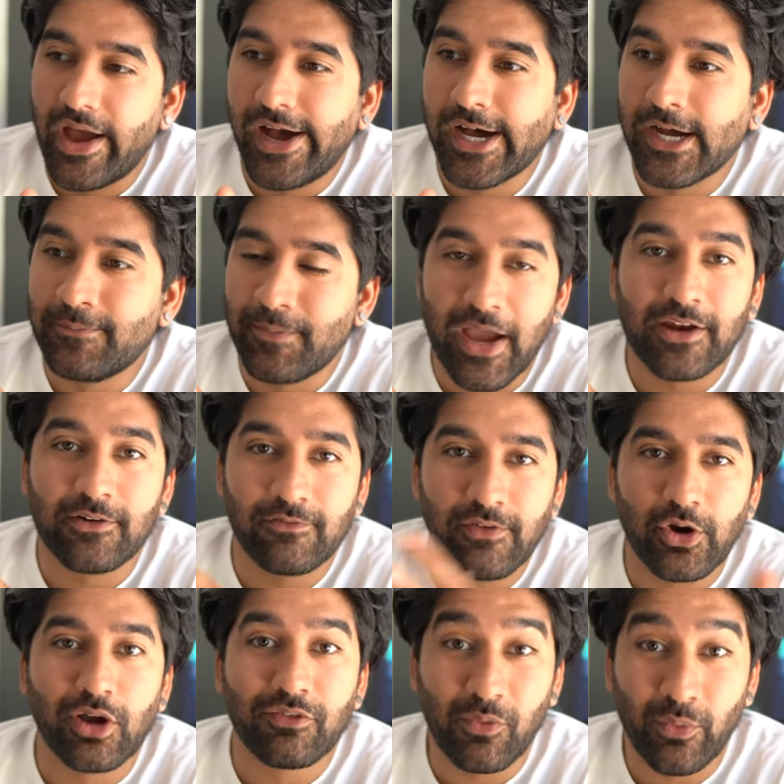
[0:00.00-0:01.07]
Um, and
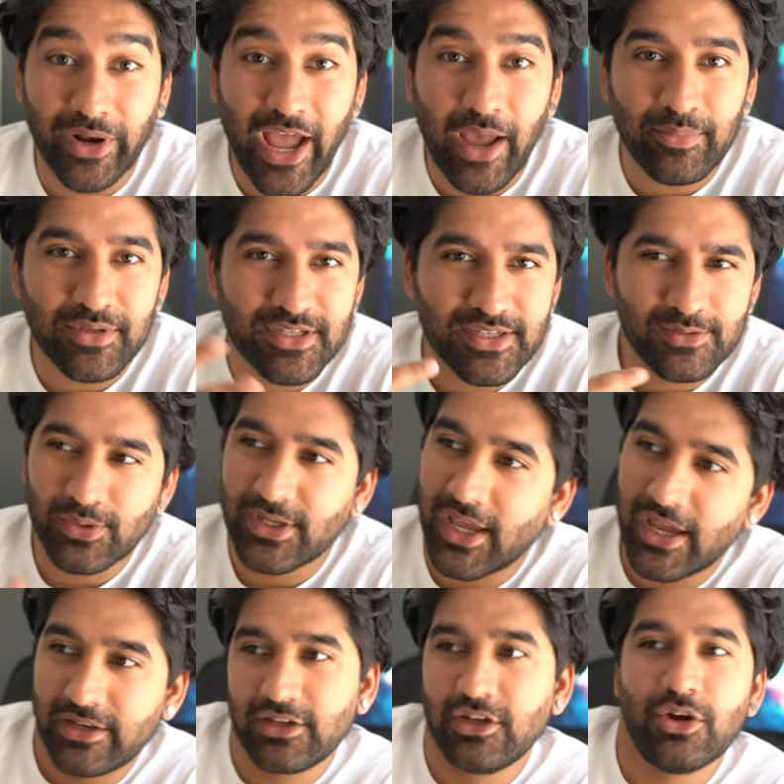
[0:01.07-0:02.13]
very often what happens is we
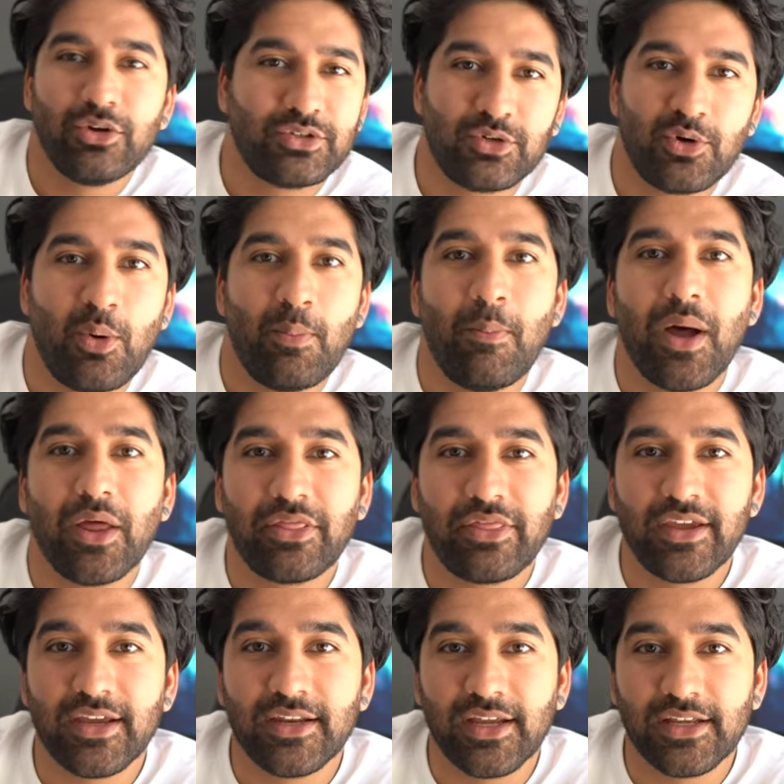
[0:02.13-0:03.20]
get, you know, to a month
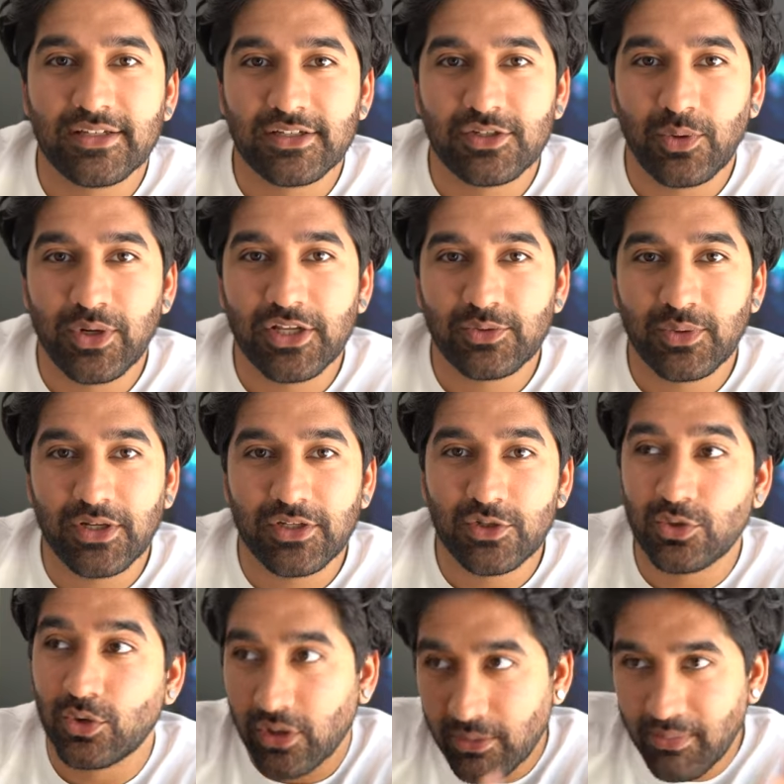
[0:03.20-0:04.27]
in into
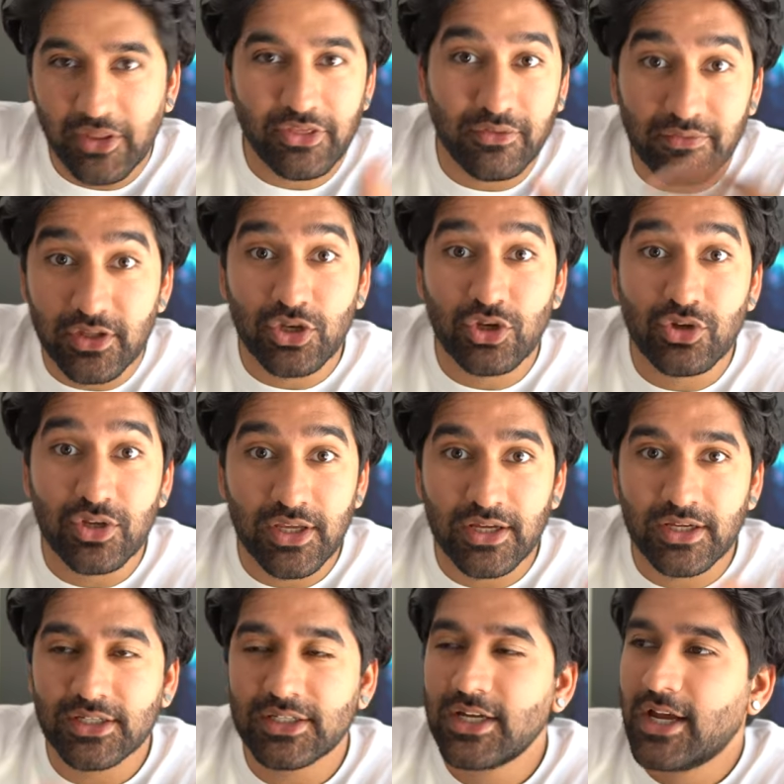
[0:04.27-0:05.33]
2022 or the month of the new
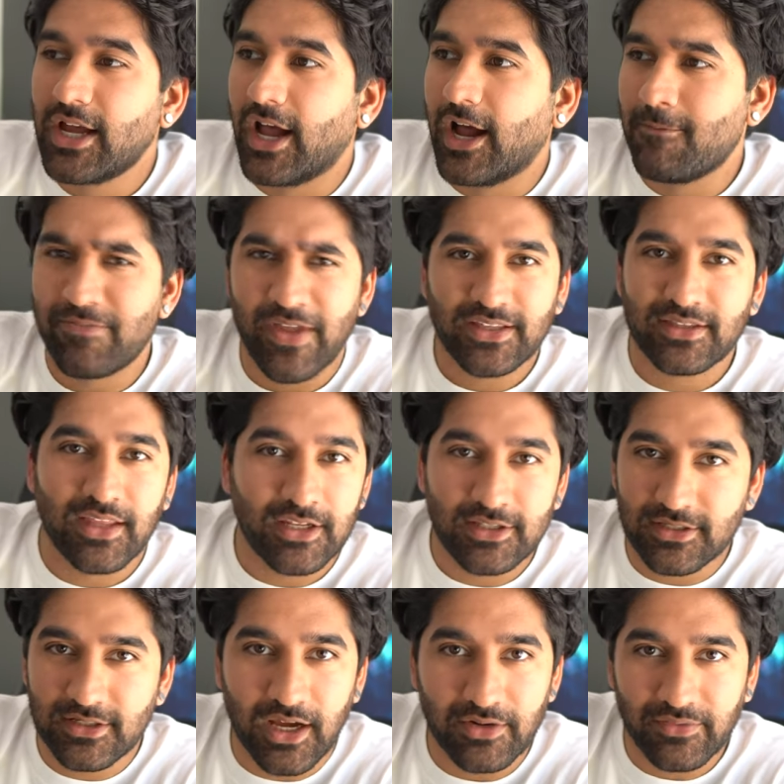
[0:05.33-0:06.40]
year, um, that
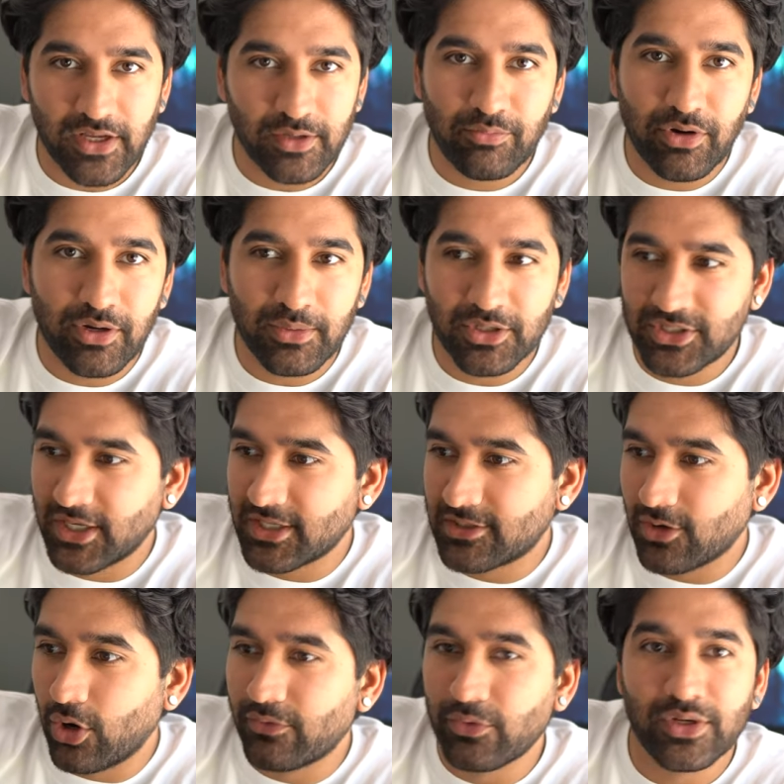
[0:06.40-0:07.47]
that's kind of like pretty much gets
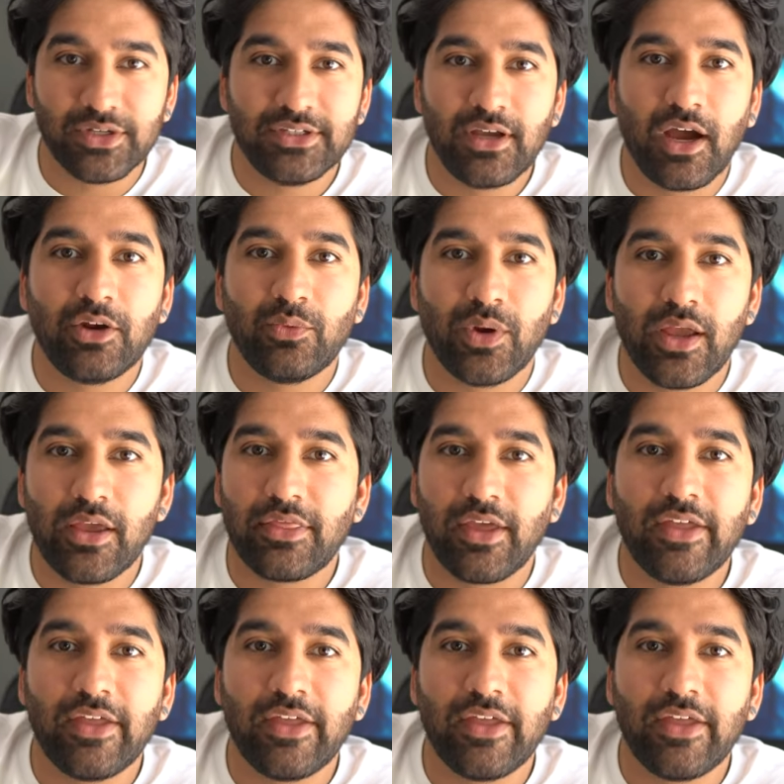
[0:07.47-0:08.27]
over and done with.